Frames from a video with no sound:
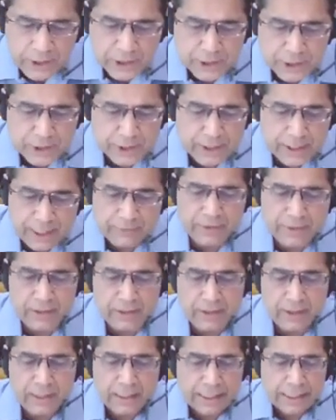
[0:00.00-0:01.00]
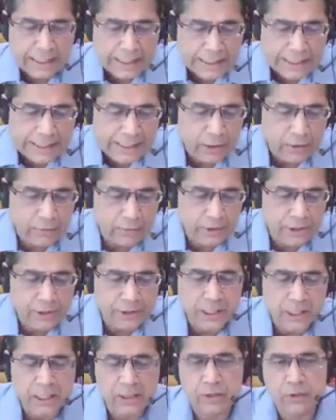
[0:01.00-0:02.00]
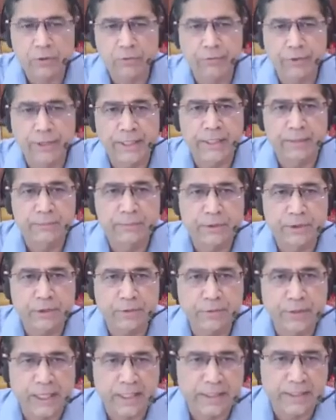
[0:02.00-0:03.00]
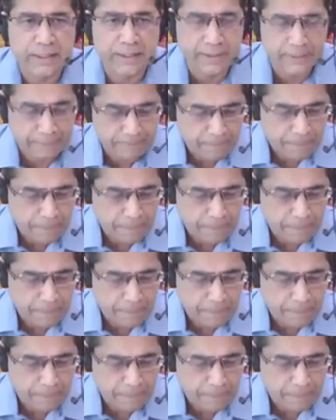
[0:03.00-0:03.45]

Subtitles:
Section 11D of the Charter of Freedoms of Canada.